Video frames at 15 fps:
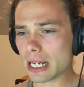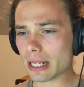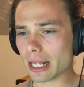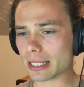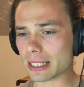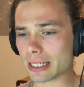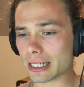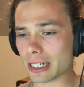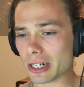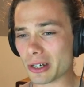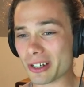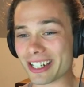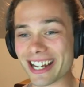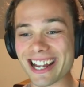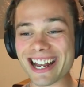That's a yellow.
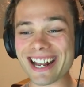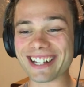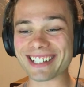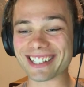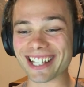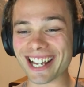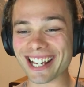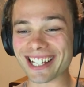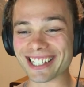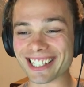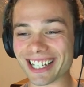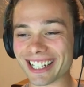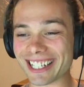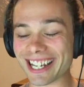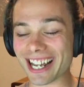Yes, there's
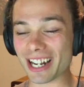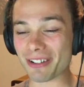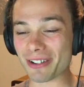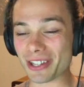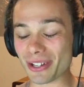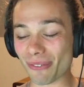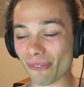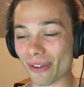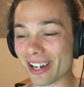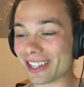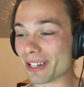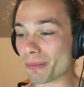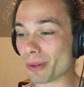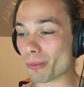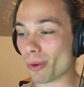the yellow and the red
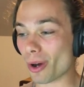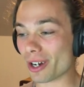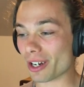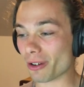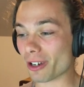that we want.